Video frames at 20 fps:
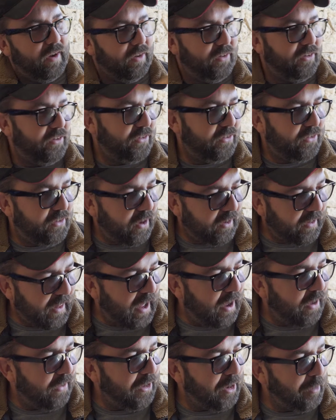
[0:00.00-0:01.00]
stuck
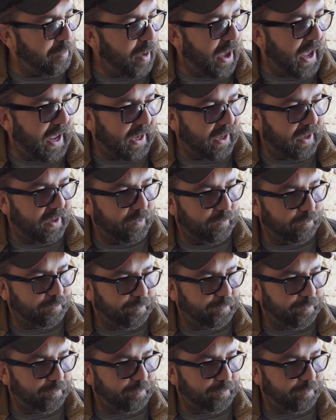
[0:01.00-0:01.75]
that on the back.